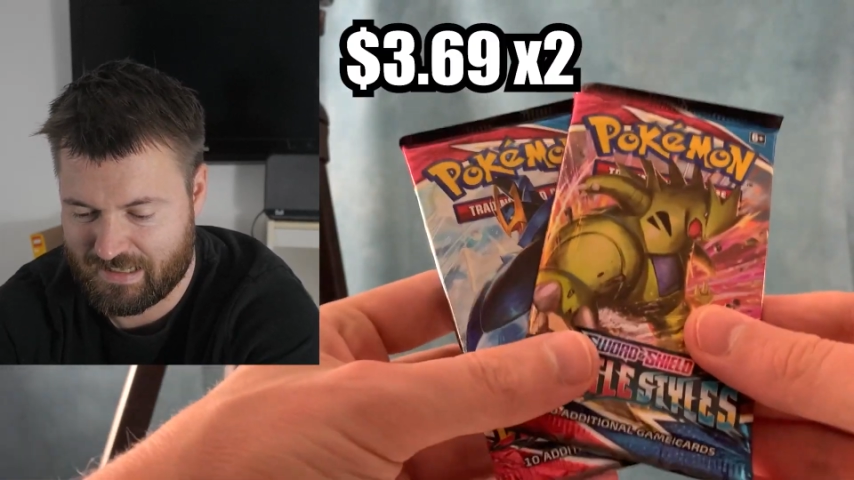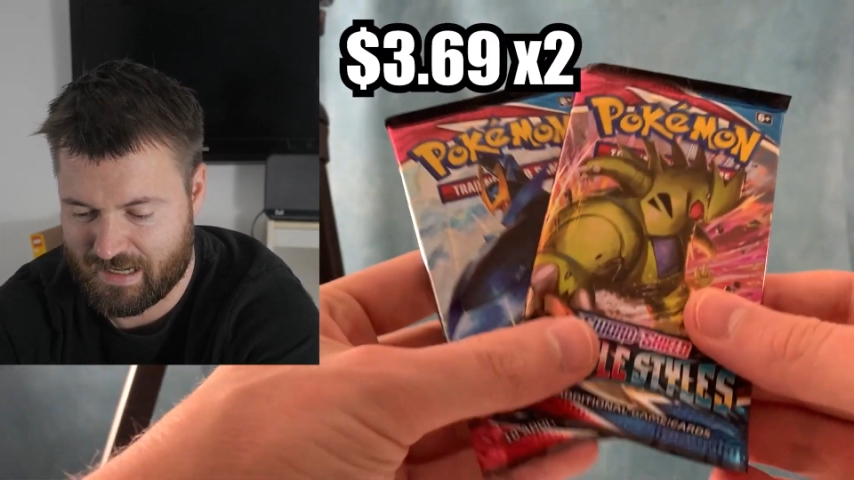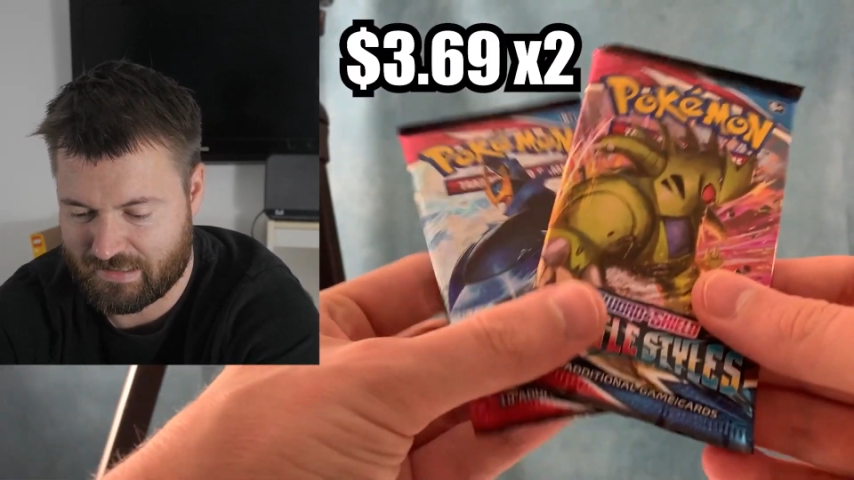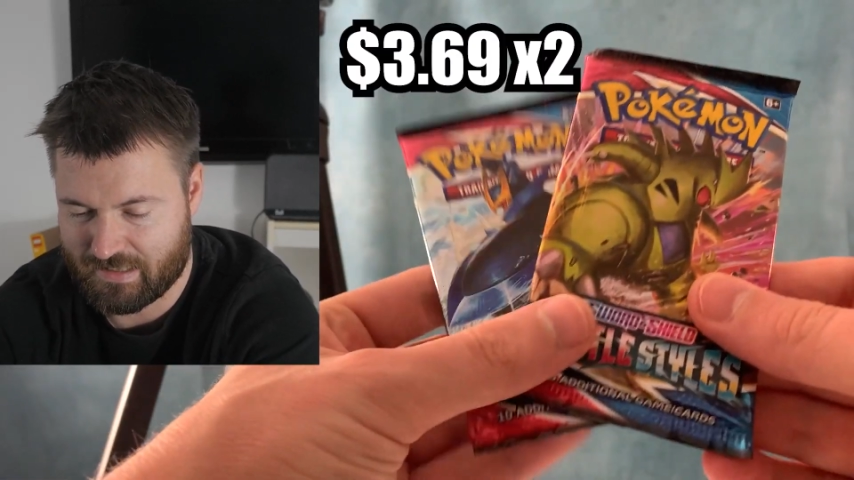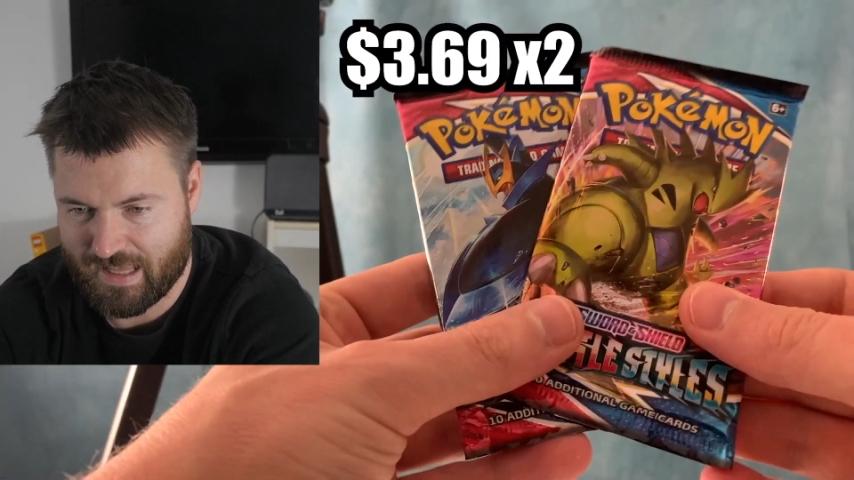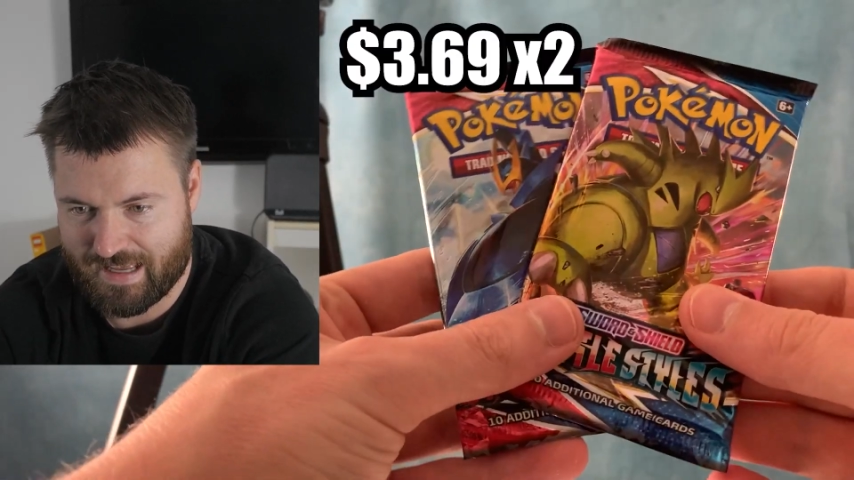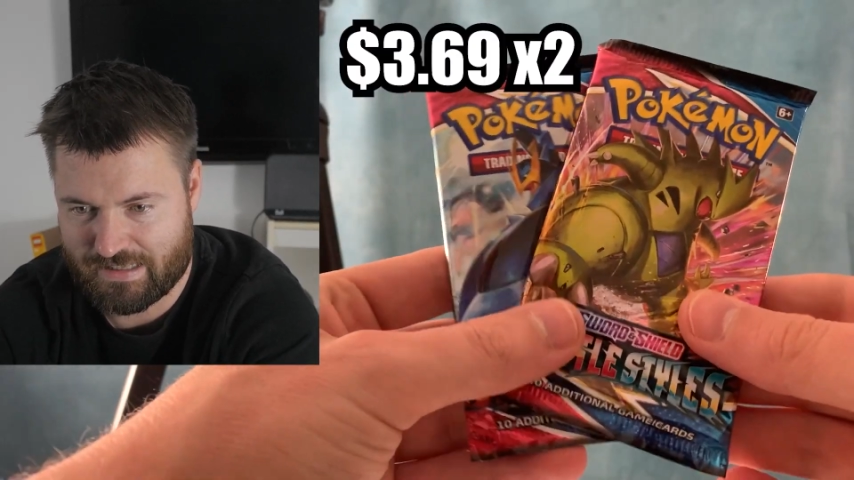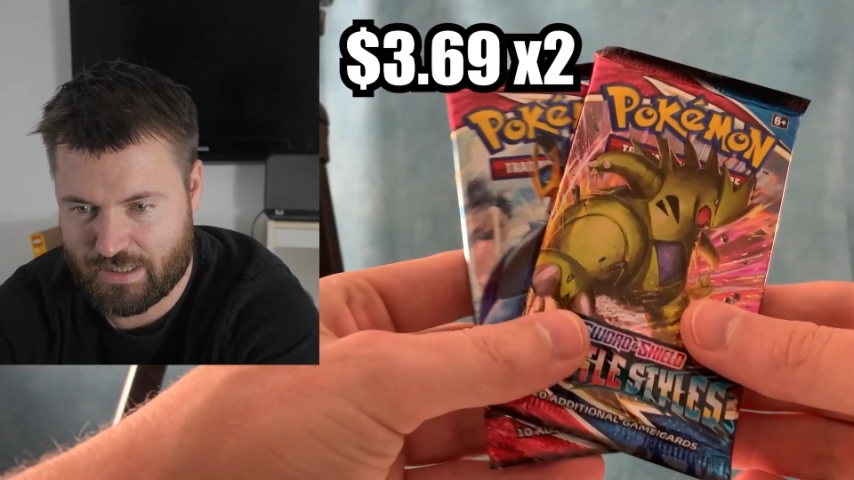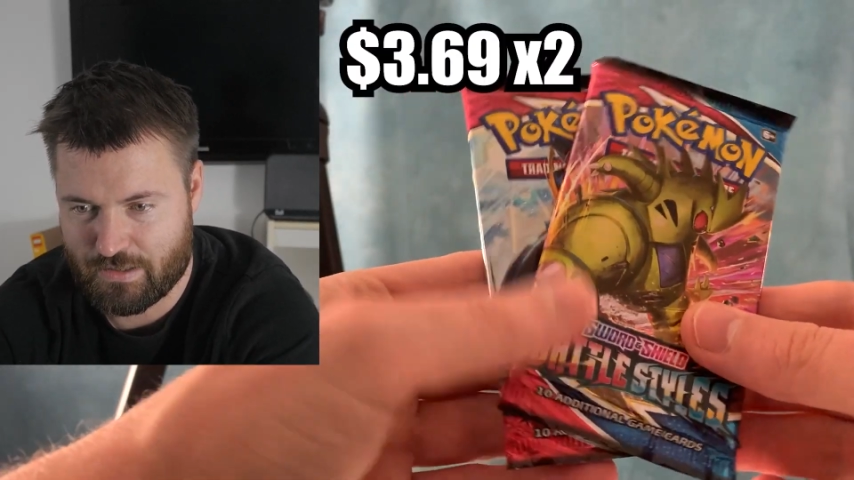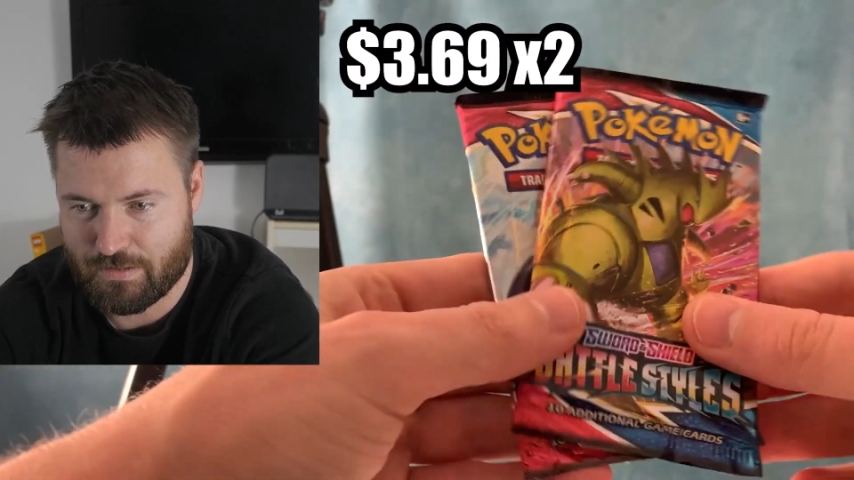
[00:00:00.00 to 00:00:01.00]
yeah, the
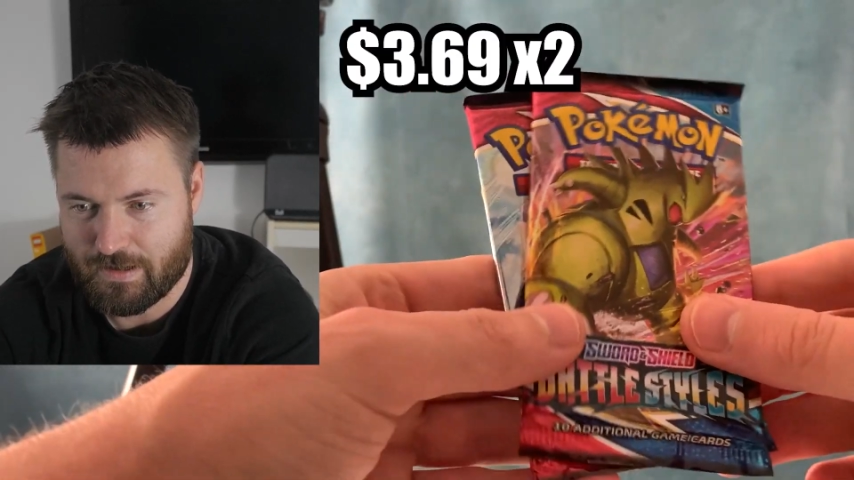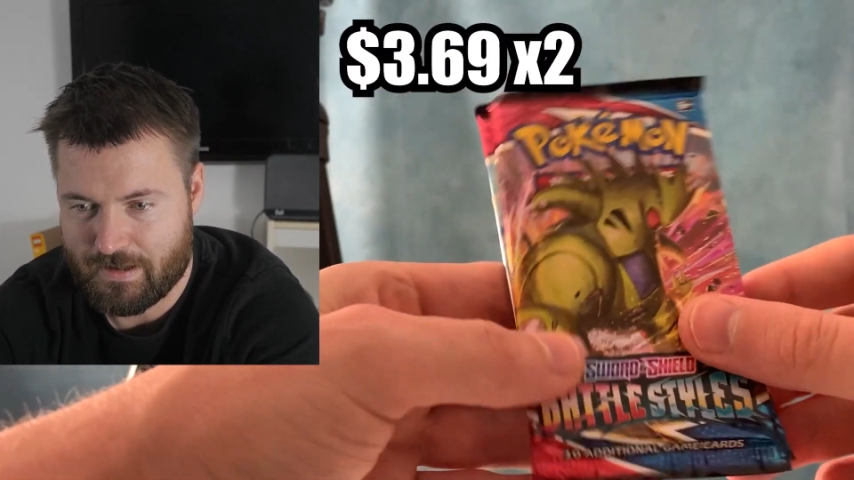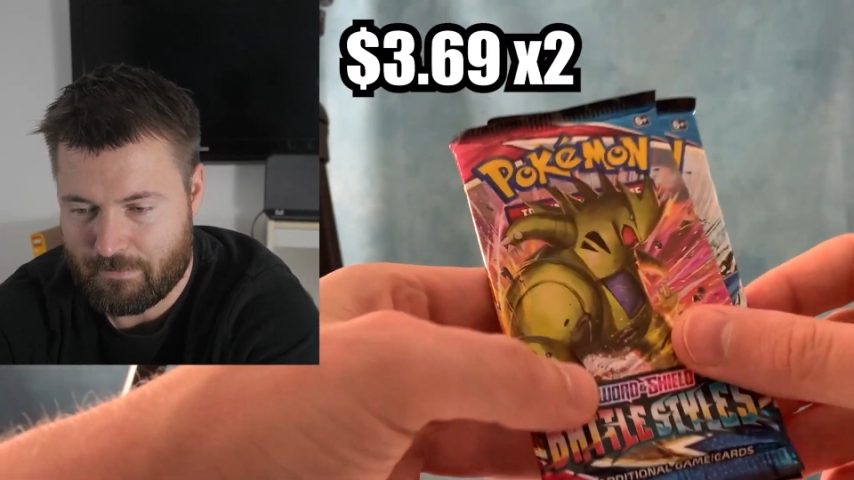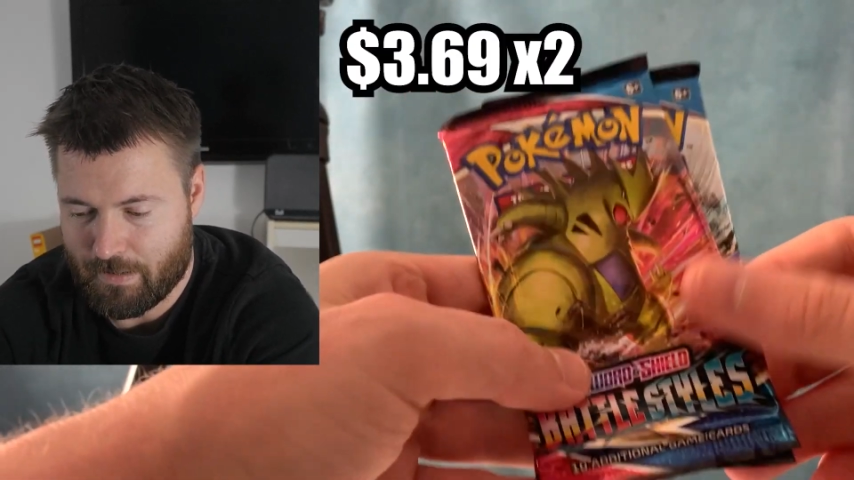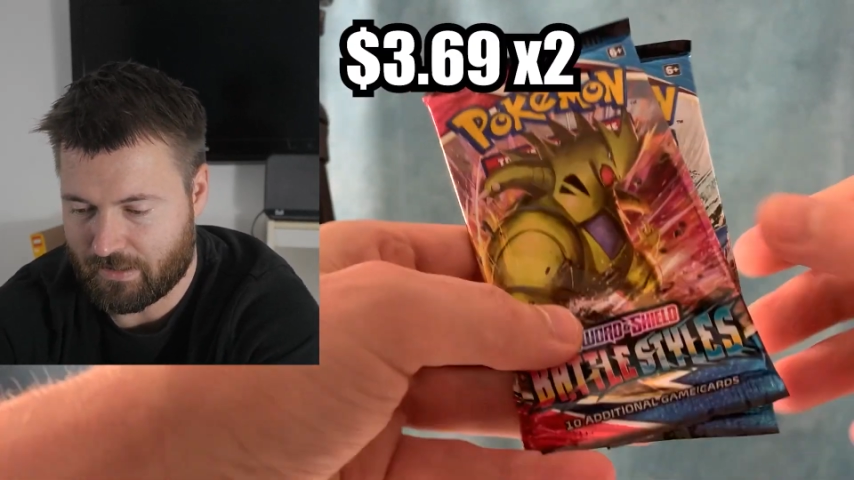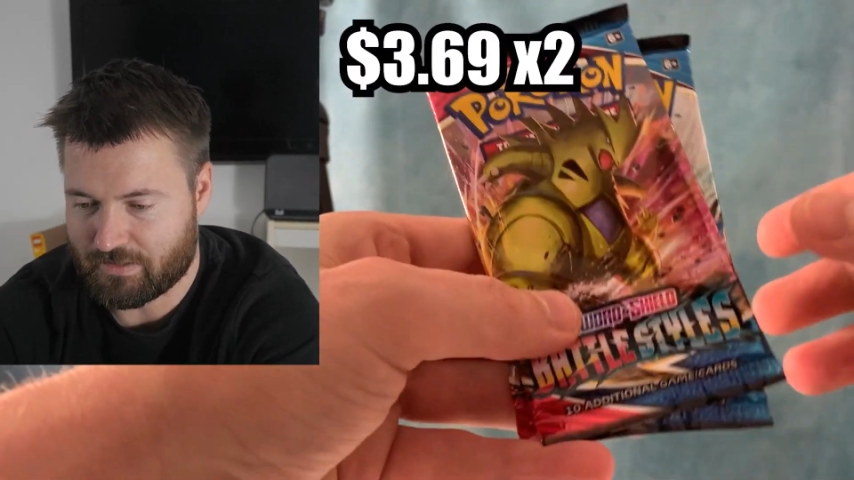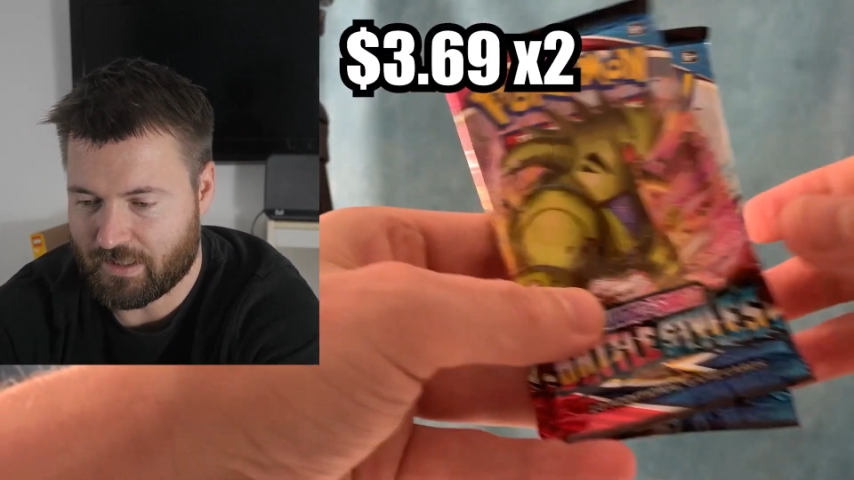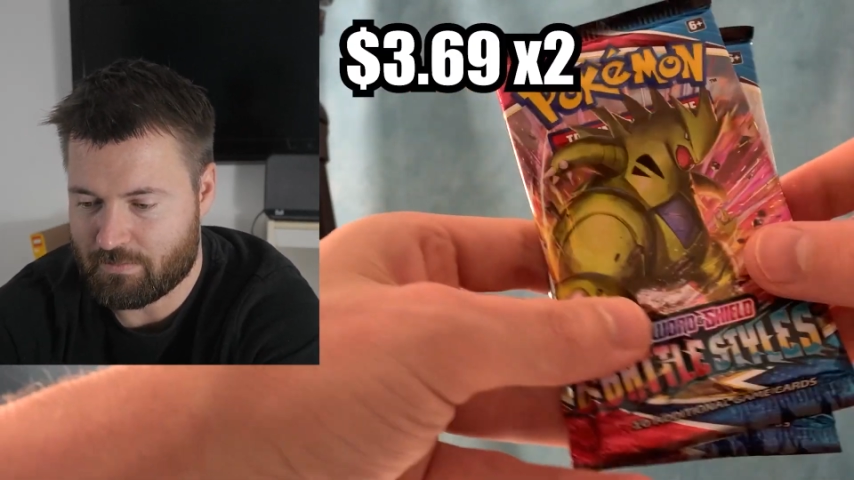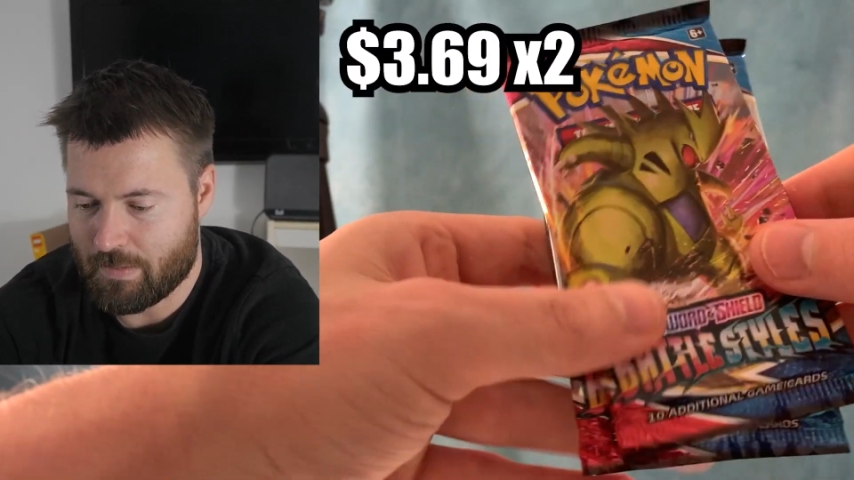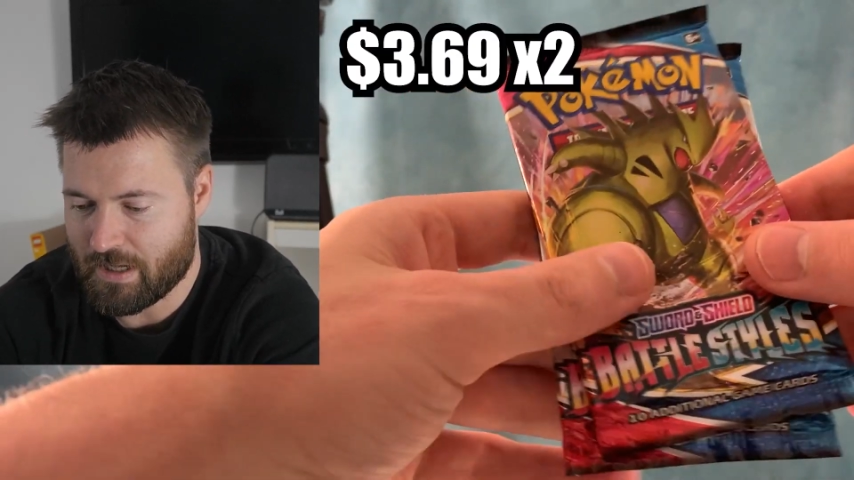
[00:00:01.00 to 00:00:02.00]
last two Battle
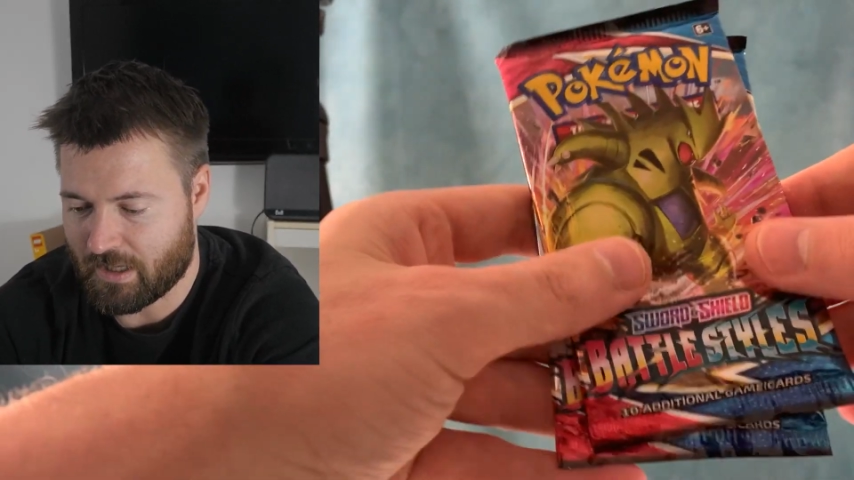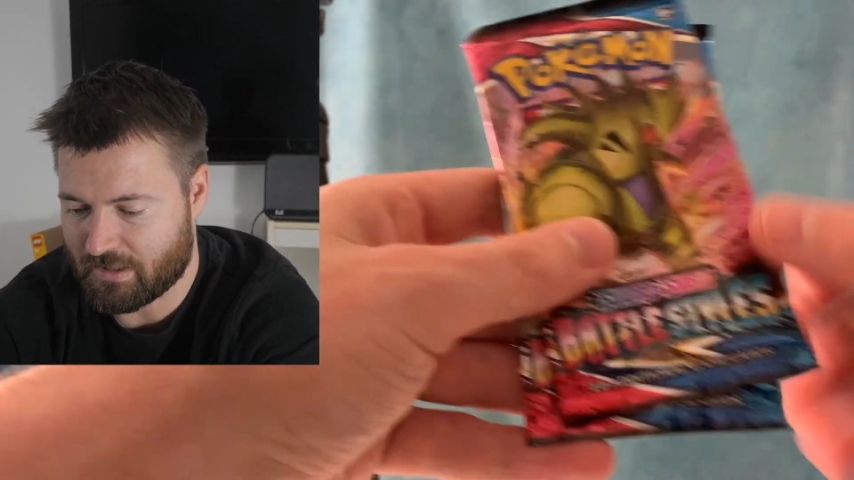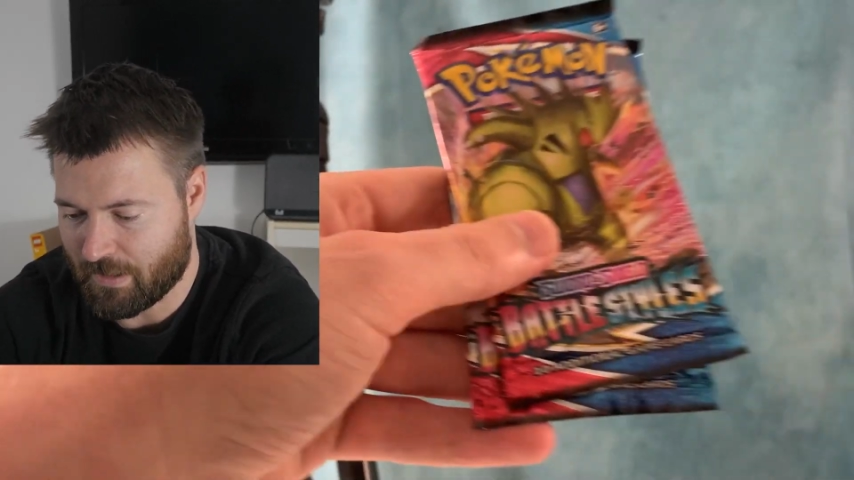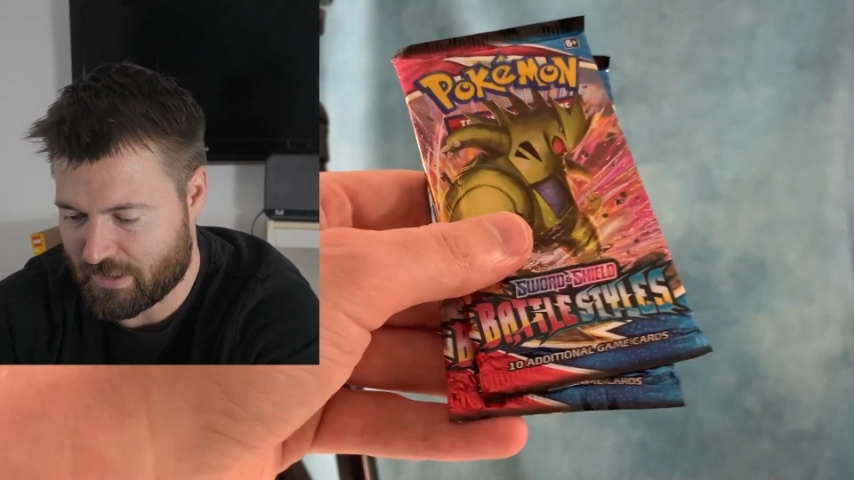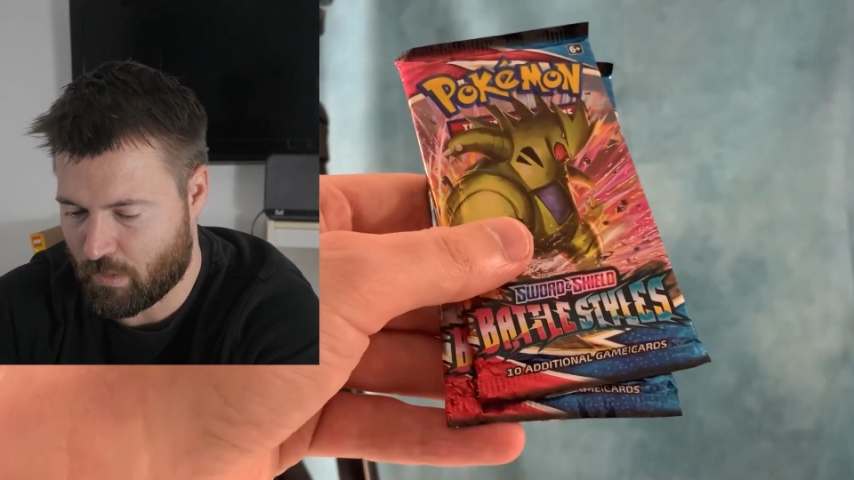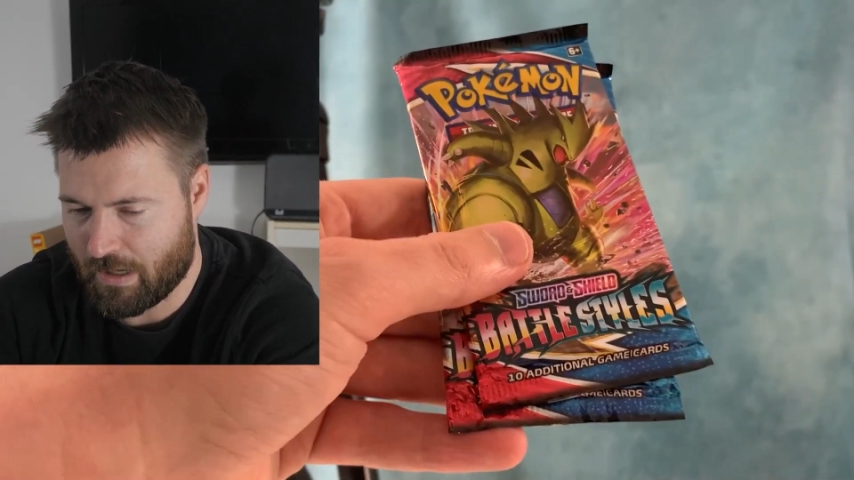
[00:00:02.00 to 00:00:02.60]
Styles, maybe not the best.